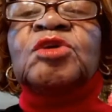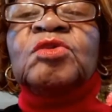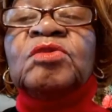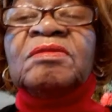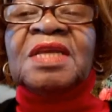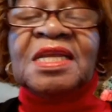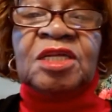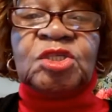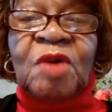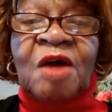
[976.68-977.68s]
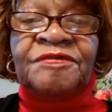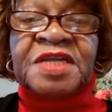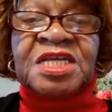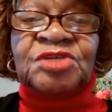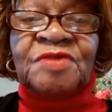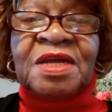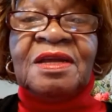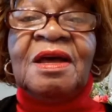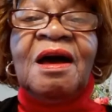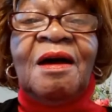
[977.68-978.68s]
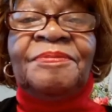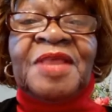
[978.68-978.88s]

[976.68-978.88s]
Loop in the 12th district up